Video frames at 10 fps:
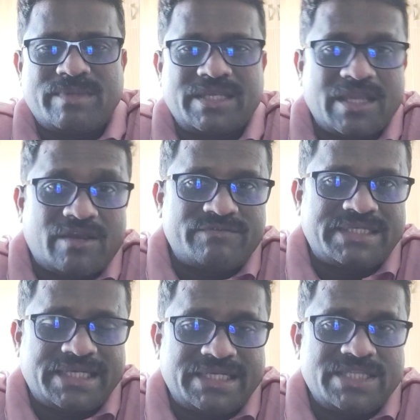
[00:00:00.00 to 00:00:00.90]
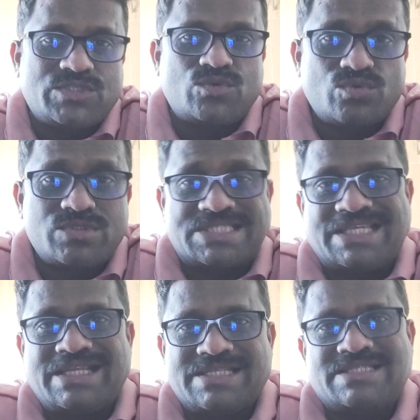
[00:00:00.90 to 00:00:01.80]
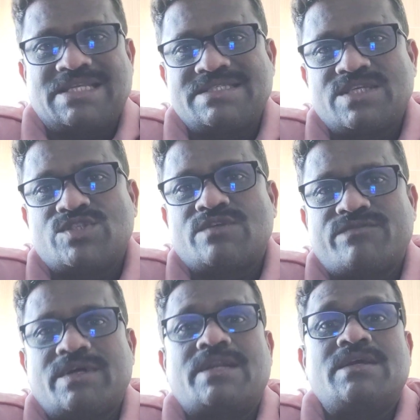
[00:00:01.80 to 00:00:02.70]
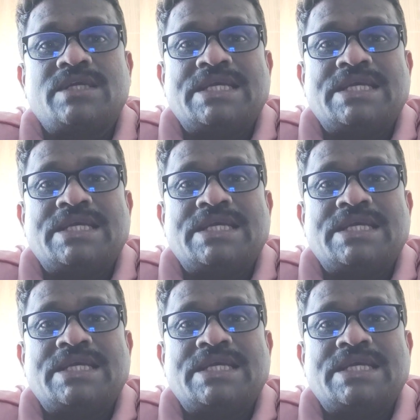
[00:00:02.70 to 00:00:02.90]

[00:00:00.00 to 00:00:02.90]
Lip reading: Many of the dentists use syncrystallization for